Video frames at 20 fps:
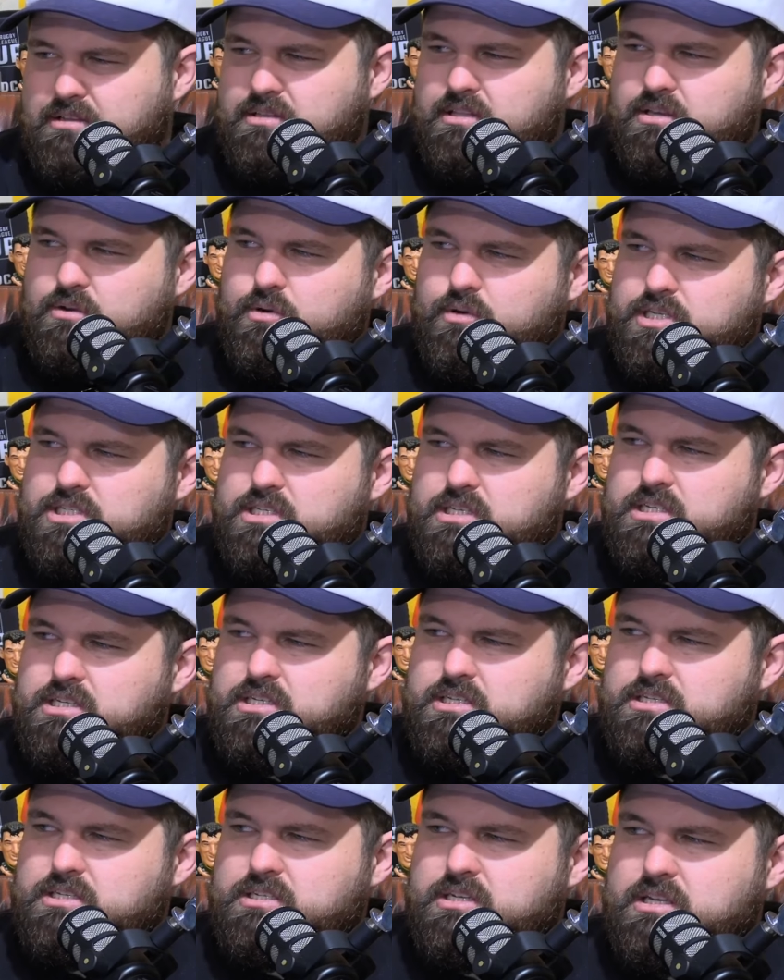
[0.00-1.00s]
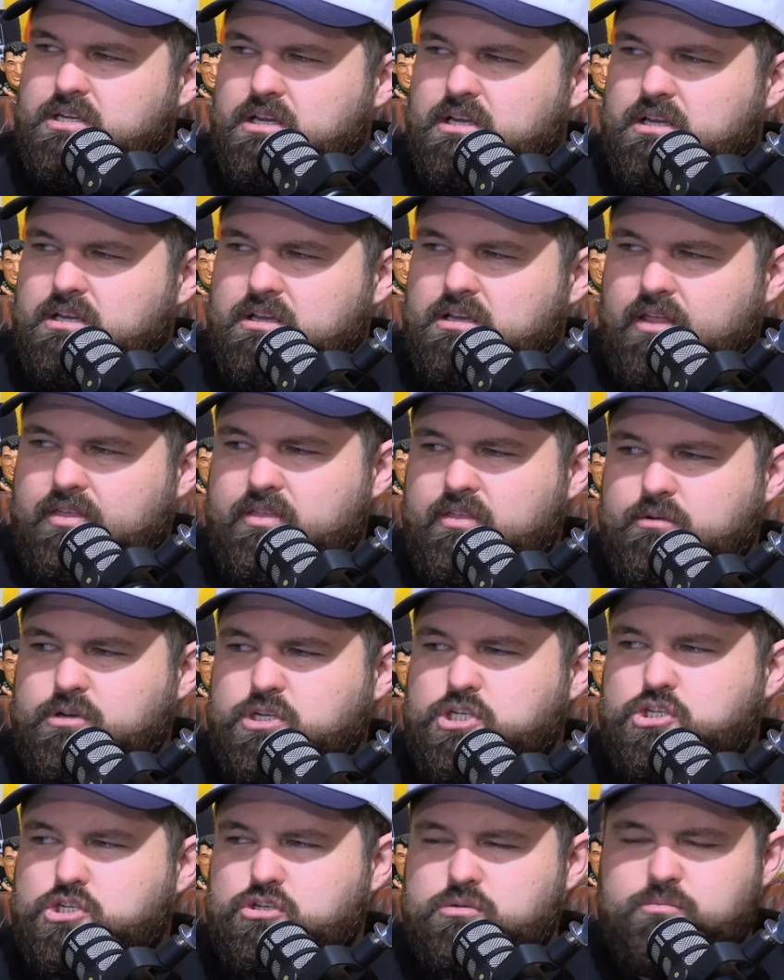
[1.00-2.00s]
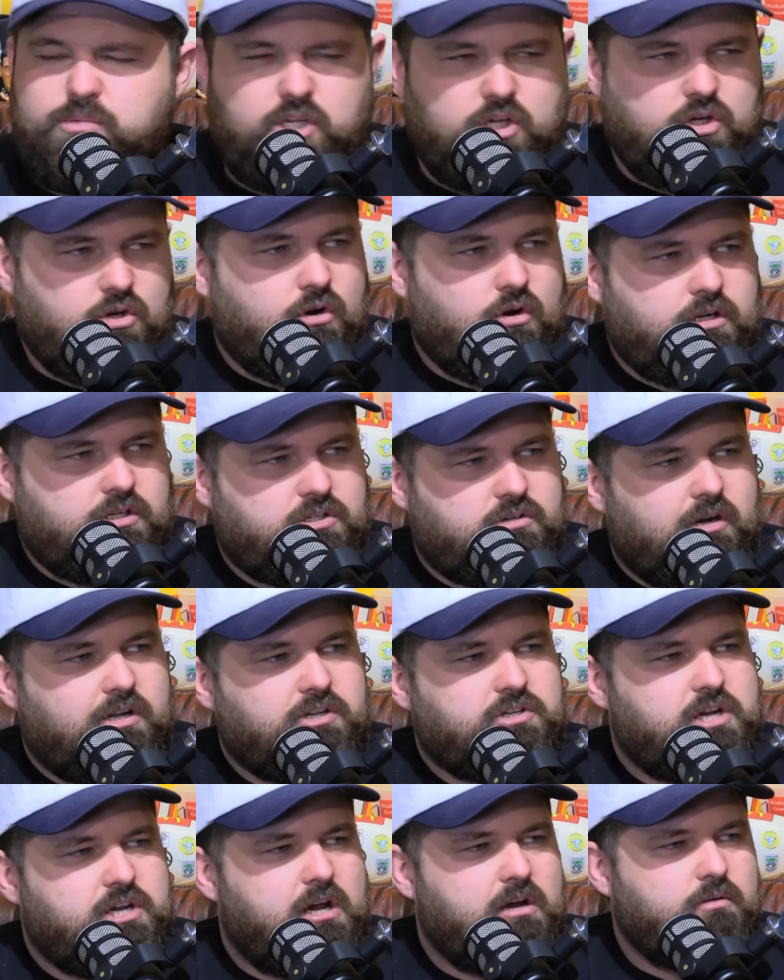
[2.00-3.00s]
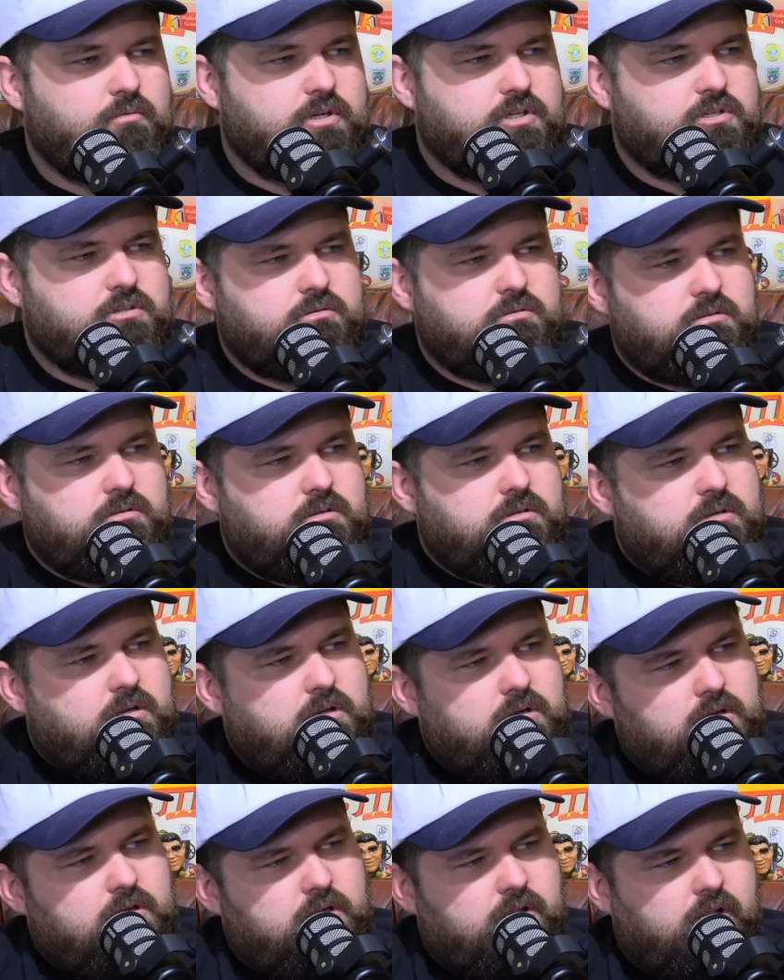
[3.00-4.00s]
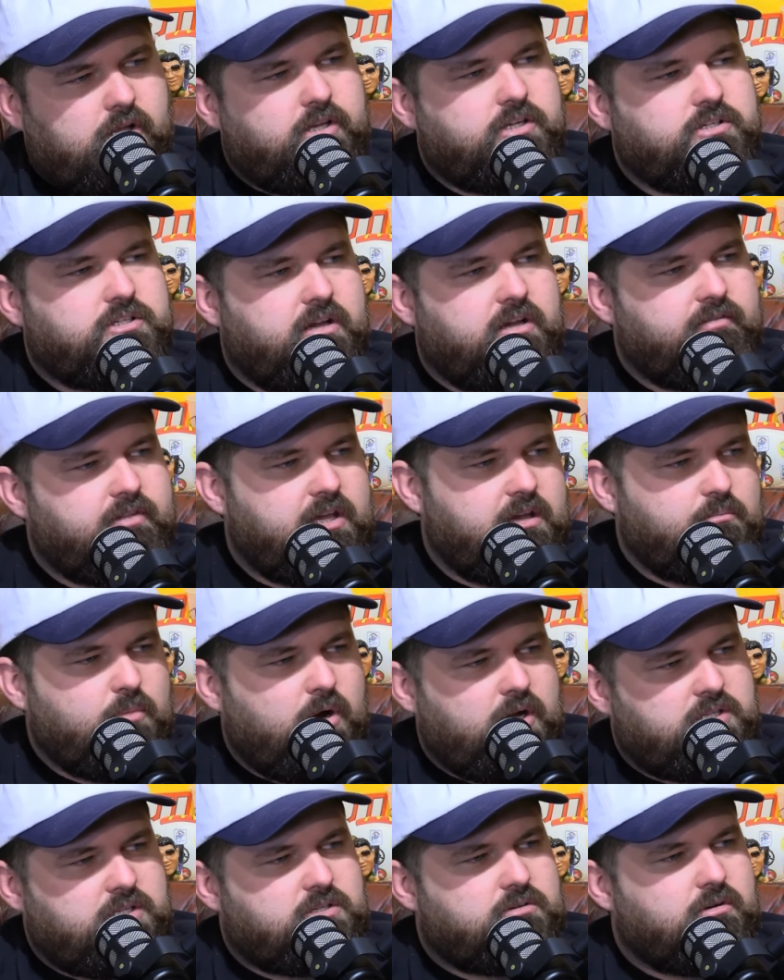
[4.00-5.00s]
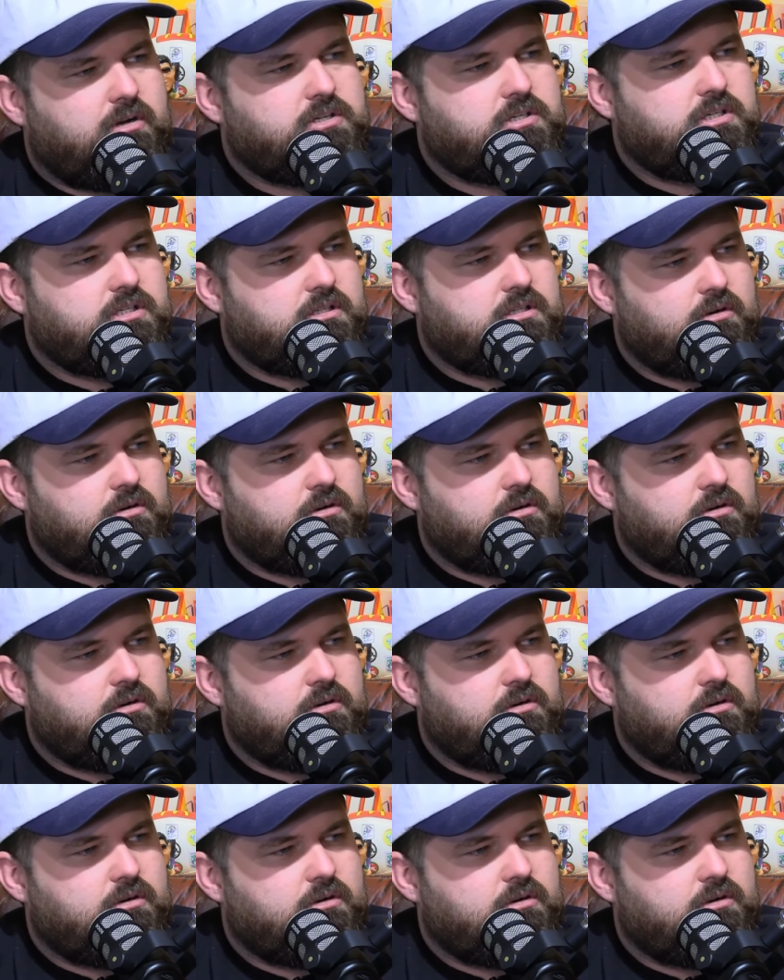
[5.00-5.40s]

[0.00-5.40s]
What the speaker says: The question is, I think they're assuming you're not a scruncher, which Cletus over there might scrunch his little